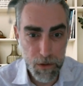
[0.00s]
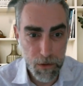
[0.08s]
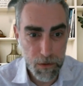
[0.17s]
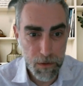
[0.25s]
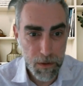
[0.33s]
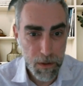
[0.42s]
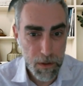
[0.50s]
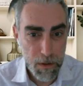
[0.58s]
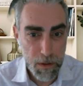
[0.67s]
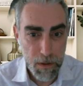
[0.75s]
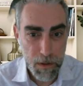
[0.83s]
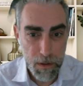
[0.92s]
soon,
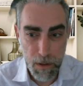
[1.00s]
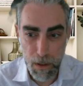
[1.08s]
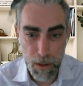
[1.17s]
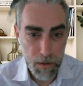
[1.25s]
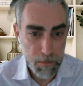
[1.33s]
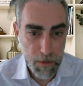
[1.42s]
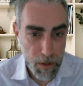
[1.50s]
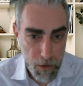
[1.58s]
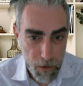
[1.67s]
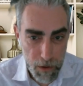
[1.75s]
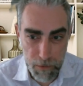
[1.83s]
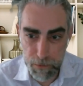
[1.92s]

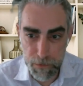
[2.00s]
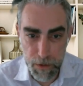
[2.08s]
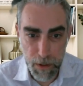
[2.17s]
or if